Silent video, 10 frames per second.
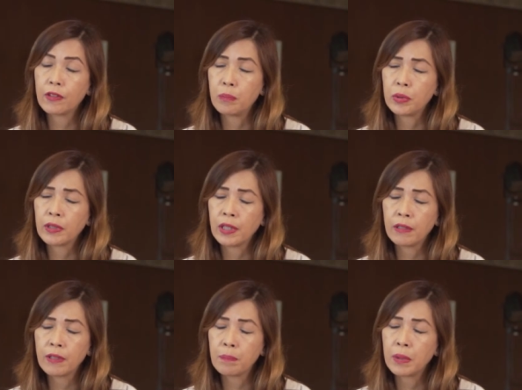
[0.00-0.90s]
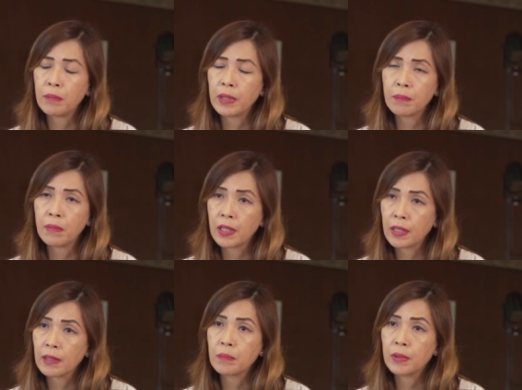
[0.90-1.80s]
the, Buti, the public
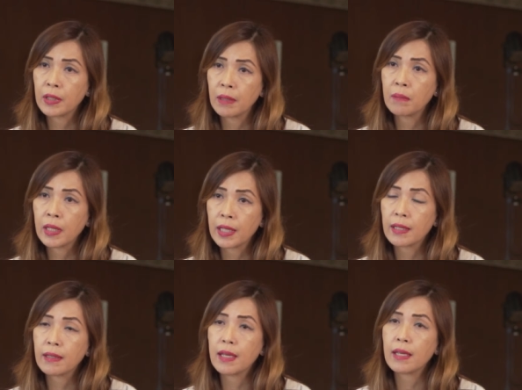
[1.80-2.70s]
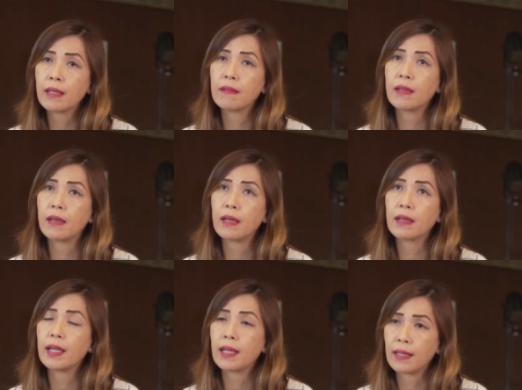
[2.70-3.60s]
market, Buting Market, and the
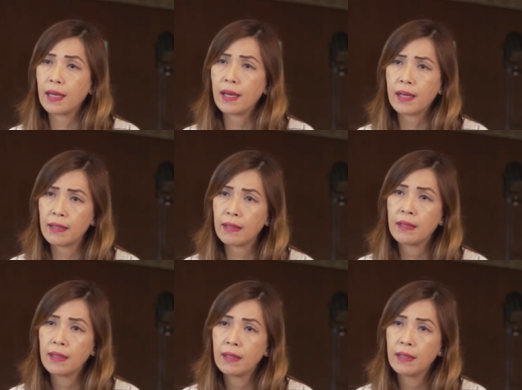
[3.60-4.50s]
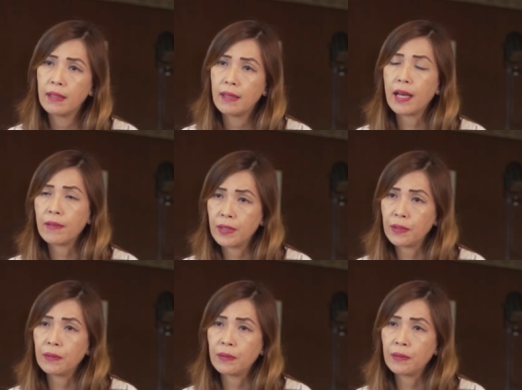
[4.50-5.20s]
Kalayaan Avenue.